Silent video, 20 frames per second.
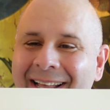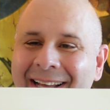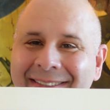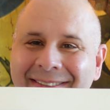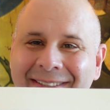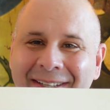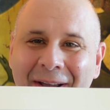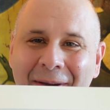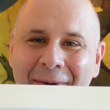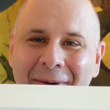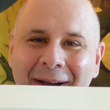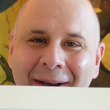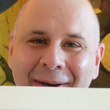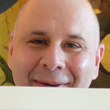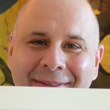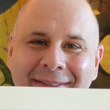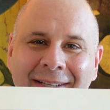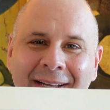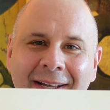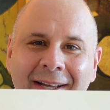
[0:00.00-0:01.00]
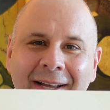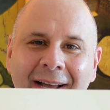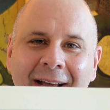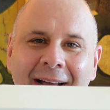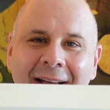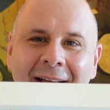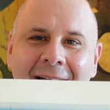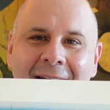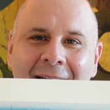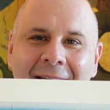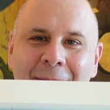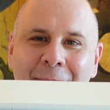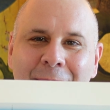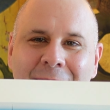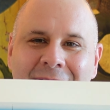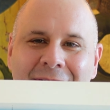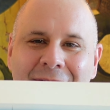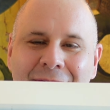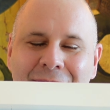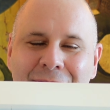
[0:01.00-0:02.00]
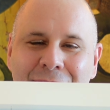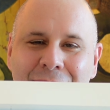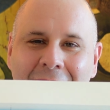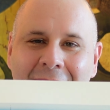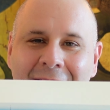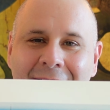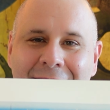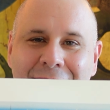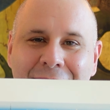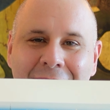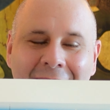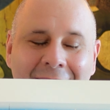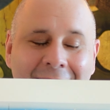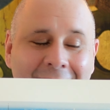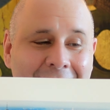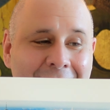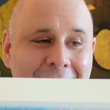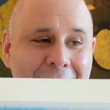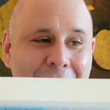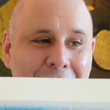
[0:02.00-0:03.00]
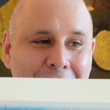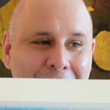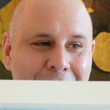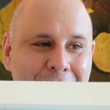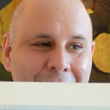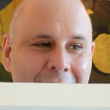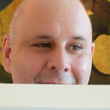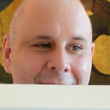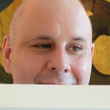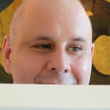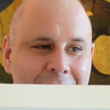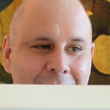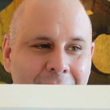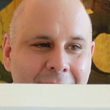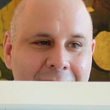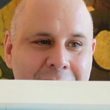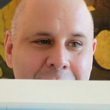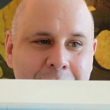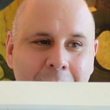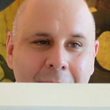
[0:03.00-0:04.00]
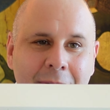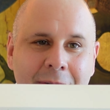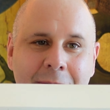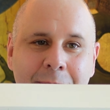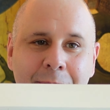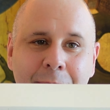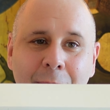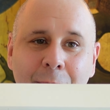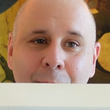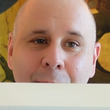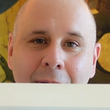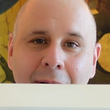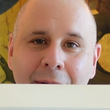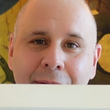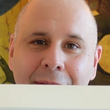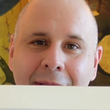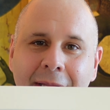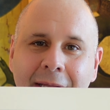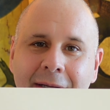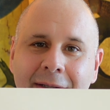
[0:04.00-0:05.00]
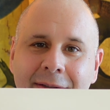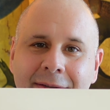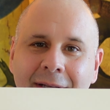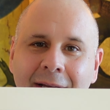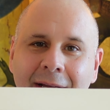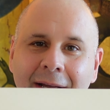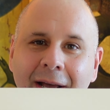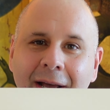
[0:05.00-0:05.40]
had to go out. It was a strange and curious arrangement, but one that